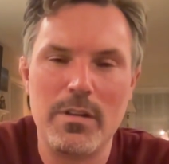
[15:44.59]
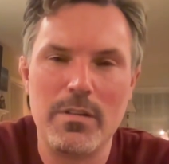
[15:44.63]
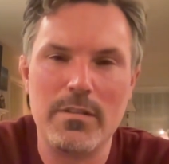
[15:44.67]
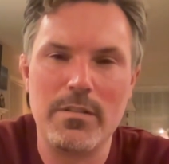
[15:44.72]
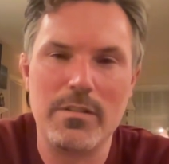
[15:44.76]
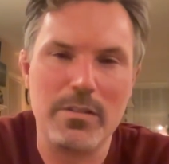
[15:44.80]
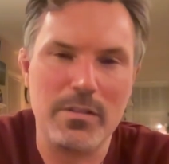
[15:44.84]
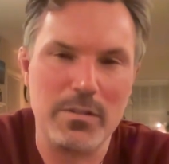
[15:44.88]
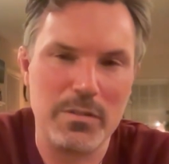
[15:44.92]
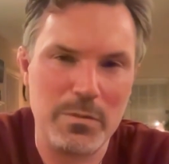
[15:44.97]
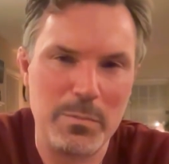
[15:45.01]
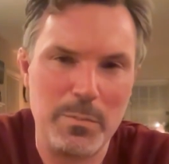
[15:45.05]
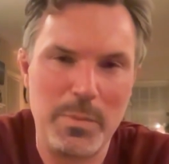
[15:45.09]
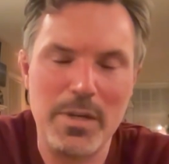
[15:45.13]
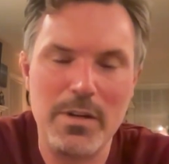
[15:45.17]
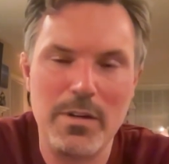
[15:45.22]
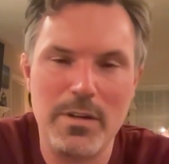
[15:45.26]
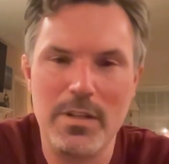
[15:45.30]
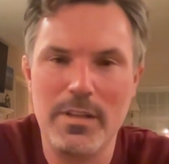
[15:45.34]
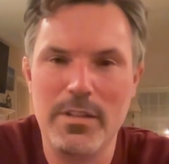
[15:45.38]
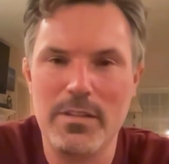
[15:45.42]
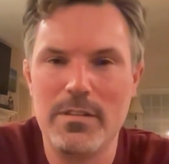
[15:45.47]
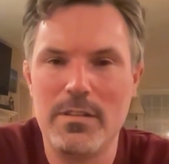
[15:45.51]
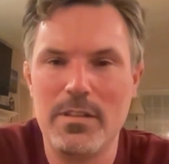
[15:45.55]
This
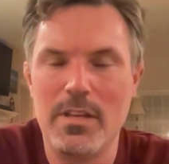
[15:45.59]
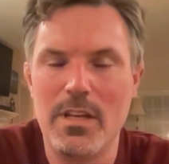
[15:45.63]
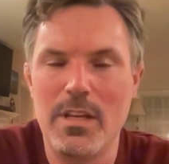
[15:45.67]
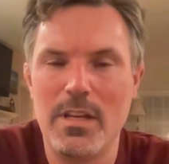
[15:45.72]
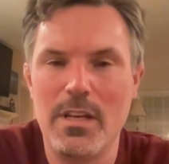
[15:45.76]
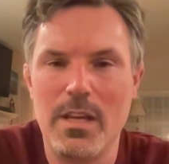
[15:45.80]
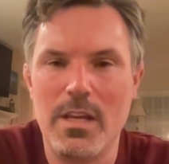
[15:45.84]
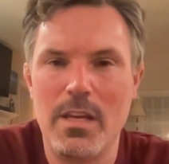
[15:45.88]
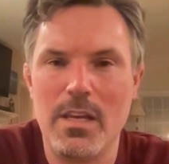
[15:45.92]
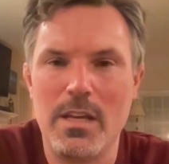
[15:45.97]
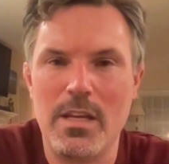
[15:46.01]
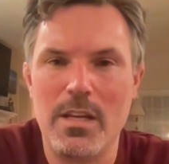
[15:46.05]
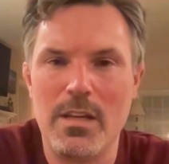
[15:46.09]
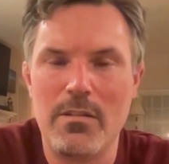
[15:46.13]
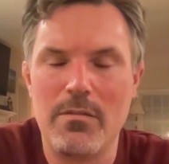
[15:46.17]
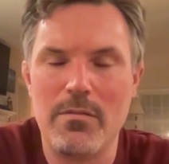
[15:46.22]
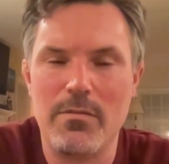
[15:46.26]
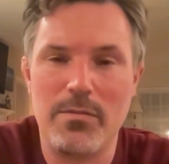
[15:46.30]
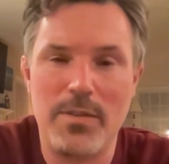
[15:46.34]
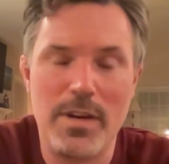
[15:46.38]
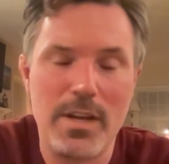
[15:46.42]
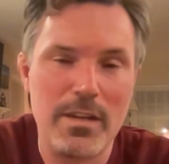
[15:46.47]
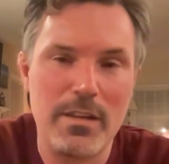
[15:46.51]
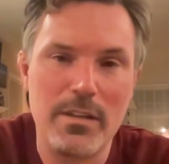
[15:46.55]
experience that,
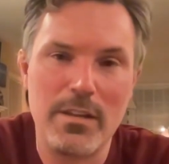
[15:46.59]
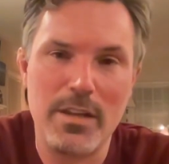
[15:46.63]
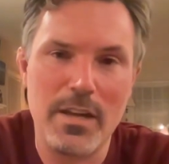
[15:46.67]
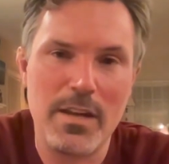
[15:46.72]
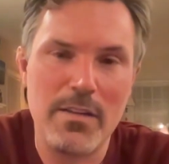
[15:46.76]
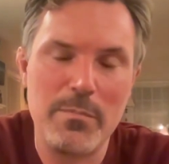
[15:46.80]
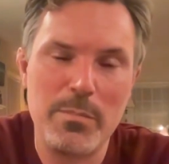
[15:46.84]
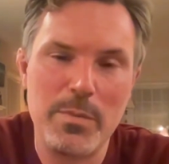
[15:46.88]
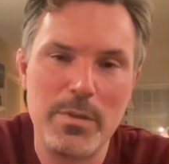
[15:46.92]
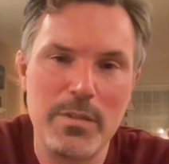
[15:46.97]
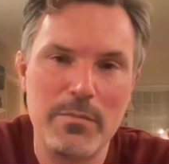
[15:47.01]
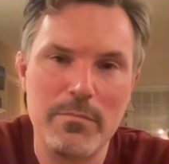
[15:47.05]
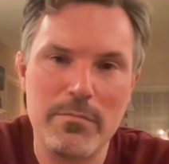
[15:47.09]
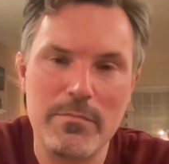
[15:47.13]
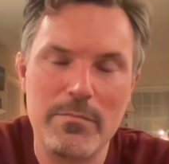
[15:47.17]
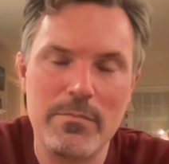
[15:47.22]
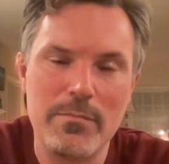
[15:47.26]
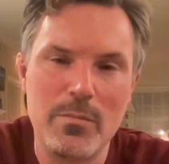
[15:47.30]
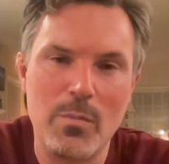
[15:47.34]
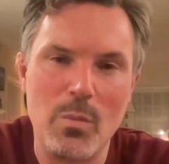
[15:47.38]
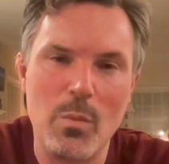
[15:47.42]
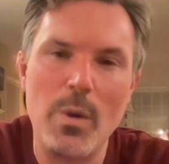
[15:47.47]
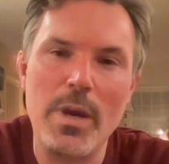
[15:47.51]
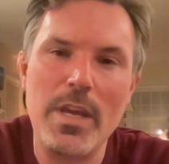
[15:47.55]
frankly, I've been
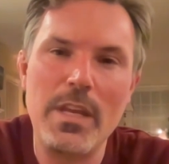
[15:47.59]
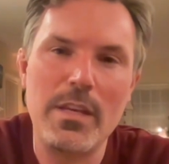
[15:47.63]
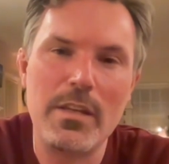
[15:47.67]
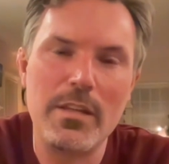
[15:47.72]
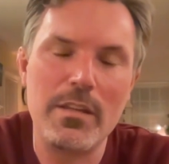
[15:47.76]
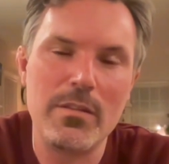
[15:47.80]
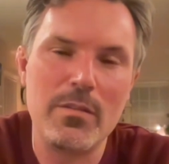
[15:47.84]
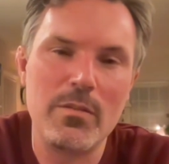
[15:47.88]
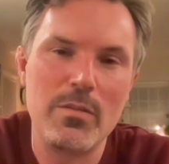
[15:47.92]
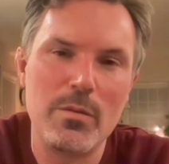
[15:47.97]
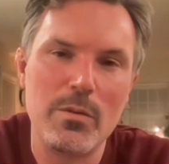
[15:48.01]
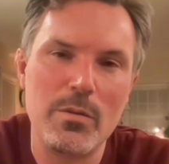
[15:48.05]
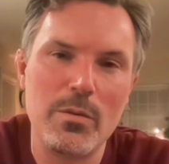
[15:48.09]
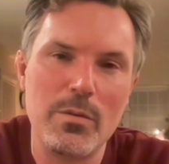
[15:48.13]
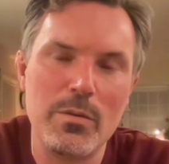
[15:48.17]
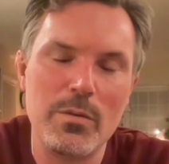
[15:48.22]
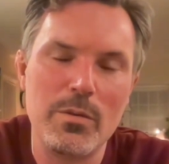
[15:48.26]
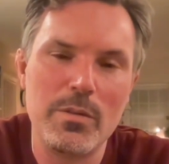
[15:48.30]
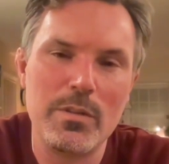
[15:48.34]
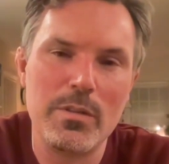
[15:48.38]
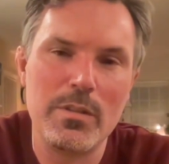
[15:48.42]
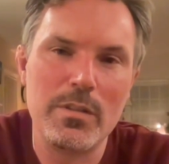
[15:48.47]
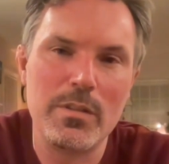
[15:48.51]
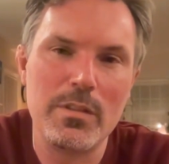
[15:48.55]
waiting
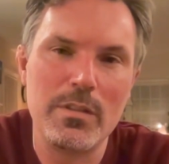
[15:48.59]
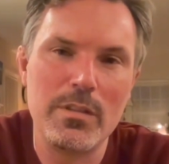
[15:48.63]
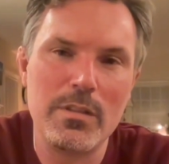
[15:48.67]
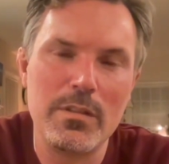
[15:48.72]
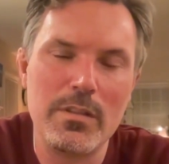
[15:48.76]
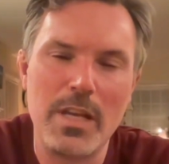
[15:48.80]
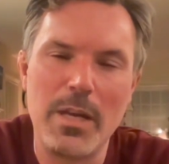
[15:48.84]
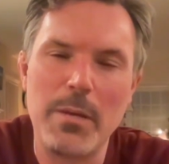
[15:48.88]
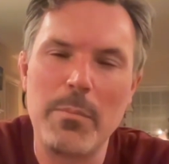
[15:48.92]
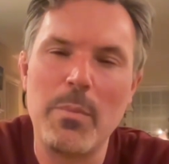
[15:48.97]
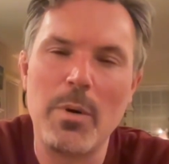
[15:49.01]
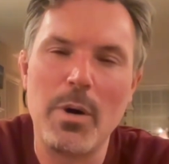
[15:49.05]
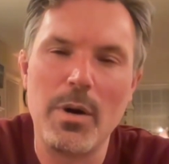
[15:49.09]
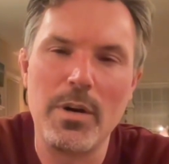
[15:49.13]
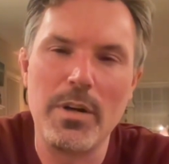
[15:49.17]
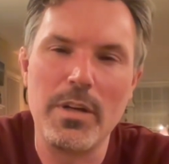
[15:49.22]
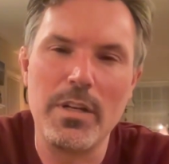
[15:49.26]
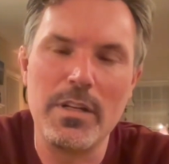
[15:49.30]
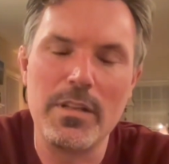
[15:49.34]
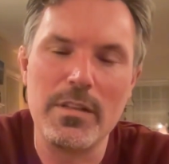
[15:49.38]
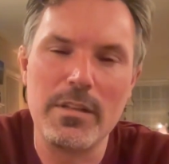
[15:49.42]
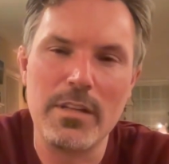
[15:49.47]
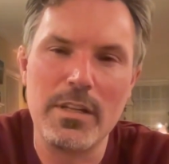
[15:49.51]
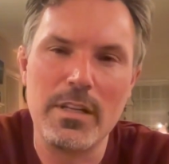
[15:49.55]
to take part
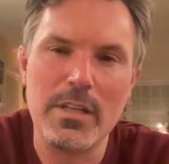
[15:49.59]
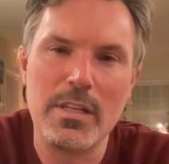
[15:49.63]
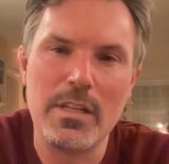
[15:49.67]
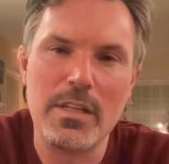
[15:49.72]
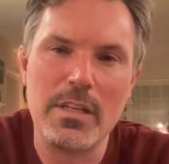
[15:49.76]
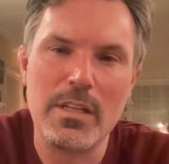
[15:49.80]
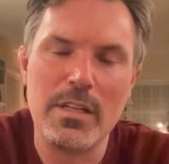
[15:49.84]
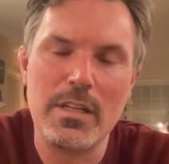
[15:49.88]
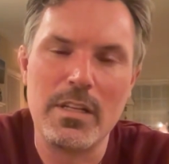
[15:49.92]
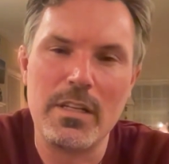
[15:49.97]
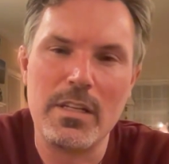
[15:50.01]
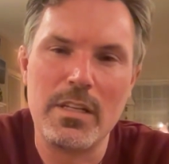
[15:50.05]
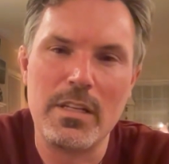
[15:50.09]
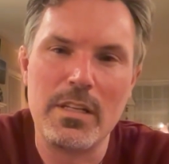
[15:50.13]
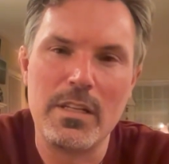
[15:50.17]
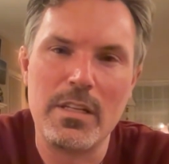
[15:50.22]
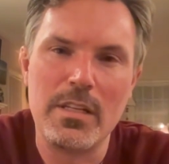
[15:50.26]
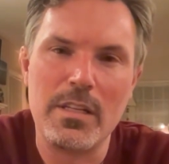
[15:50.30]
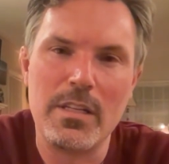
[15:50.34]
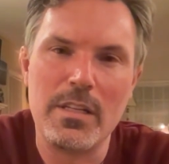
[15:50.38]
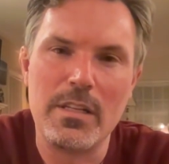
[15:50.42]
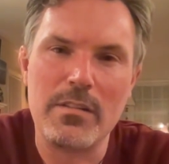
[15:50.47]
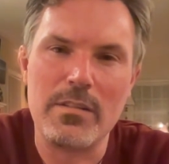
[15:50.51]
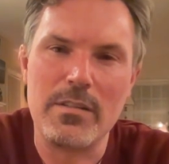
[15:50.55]
in
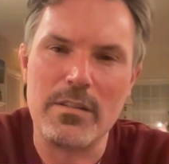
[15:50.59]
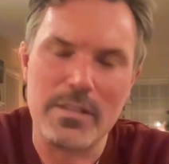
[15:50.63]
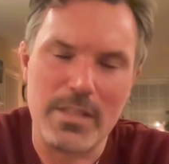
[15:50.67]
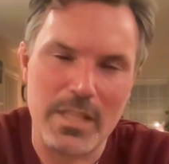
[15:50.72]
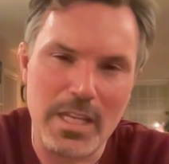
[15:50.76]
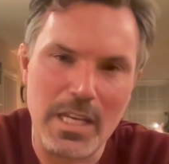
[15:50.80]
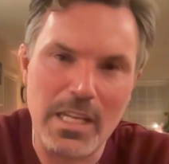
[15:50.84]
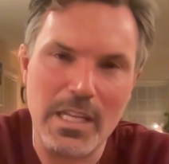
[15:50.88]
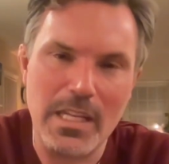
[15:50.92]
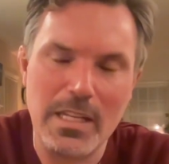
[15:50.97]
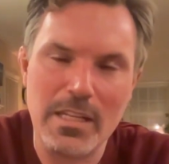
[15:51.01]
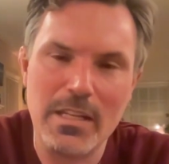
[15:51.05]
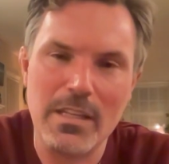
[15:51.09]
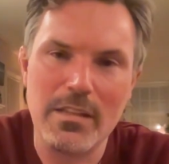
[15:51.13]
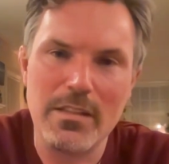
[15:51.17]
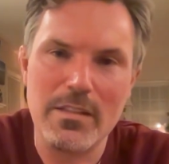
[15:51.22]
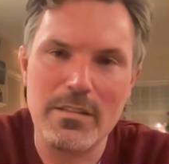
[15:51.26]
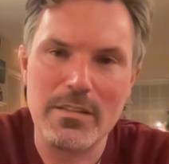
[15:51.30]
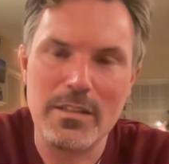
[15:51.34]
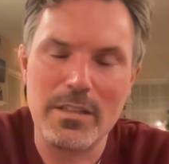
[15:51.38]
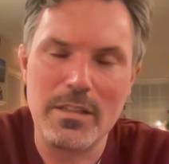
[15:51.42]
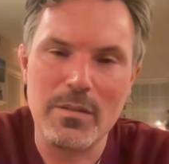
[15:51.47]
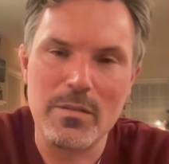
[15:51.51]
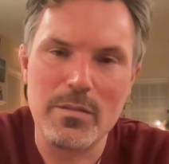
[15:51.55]
since getting into
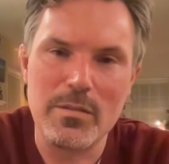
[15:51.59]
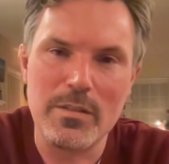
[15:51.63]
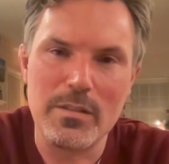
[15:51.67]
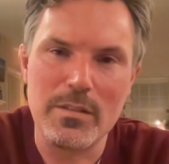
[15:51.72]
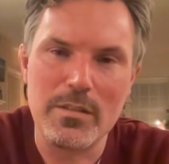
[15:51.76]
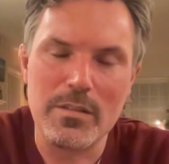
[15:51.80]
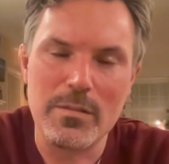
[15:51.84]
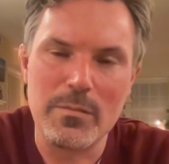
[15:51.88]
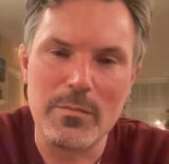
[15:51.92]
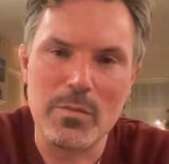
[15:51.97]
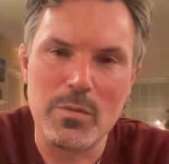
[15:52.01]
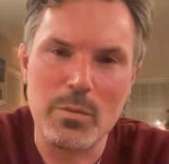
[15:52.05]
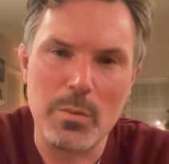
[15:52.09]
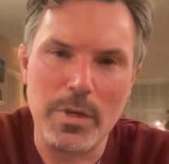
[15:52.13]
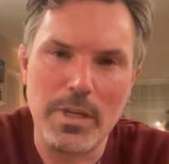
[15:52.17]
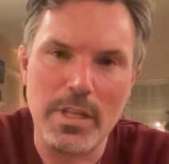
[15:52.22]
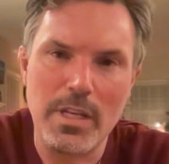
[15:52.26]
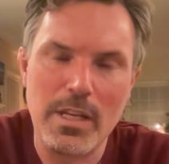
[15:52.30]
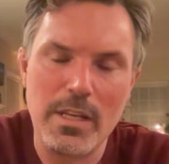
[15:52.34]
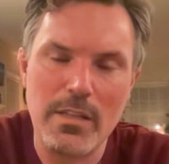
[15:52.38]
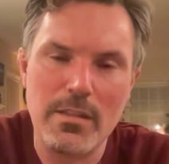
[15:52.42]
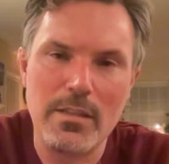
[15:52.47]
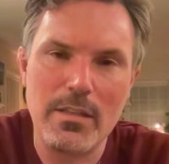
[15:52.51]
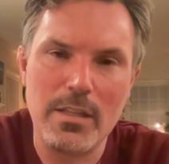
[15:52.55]
this ecosystem
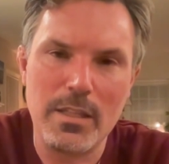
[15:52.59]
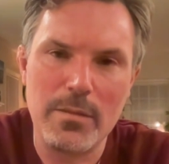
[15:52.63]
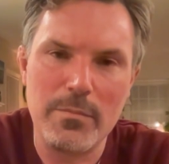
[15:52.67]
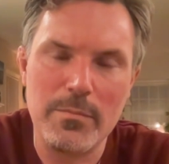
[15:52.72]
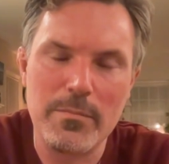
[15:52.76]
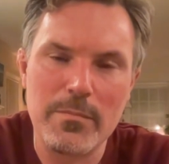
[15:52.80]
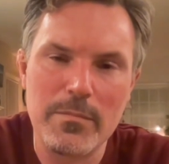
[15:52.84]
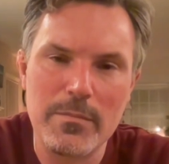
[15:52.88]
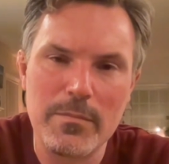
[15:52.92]
2018.